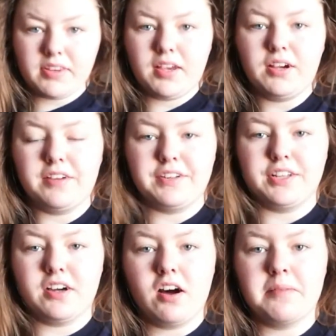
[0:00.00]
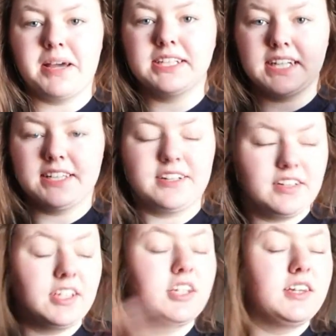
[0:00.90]
Okay, if I look a hot mess, I
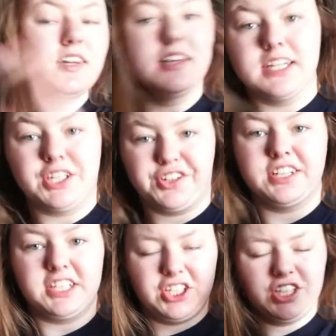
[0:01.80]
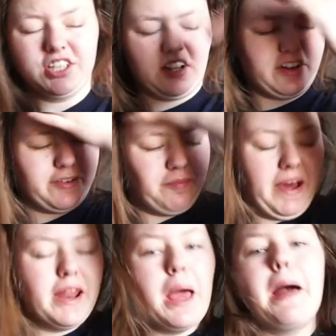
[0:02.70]
literally just got out of
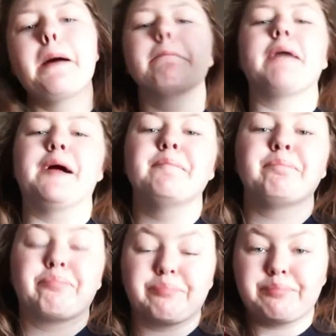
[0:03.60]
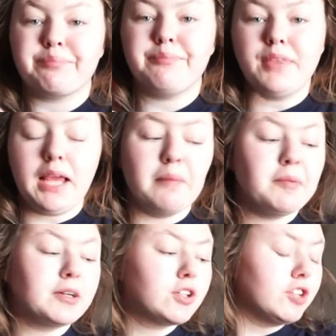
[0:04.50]
bed, but I'm
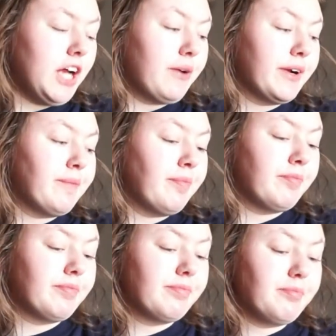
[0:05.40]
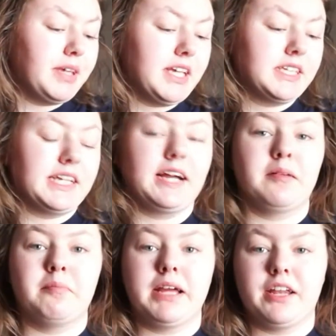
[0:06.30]
about to go shower because
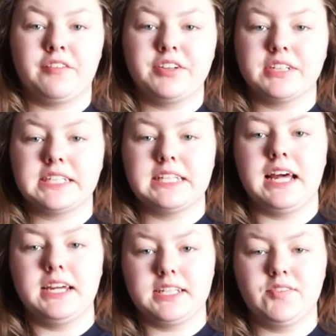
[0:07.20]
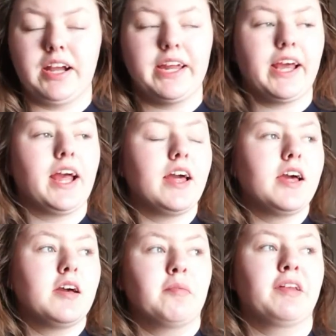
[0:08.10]
my interview is today. It's Friday.
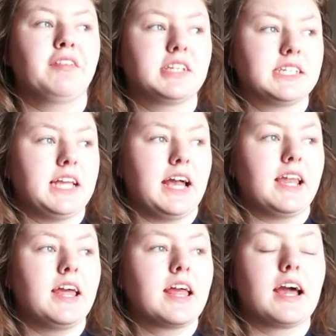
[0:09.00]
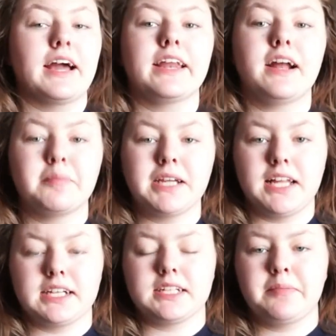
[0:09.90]
My interview is at 10. I didn't update
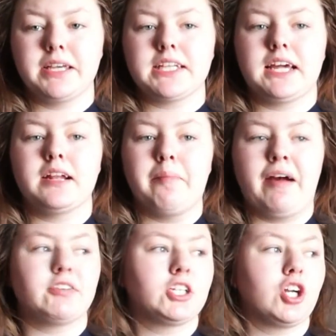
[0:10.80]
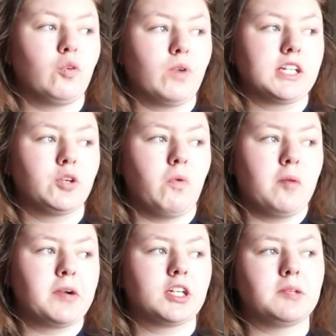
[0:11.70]
last night because I ended up having to go run to
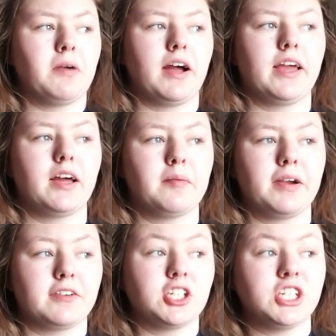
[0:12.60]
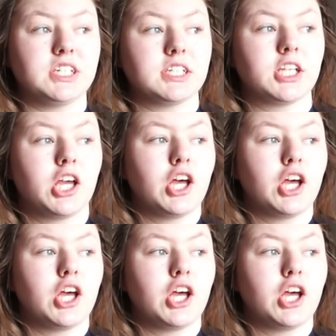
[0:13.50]
Walmart to buy a pair of jeans,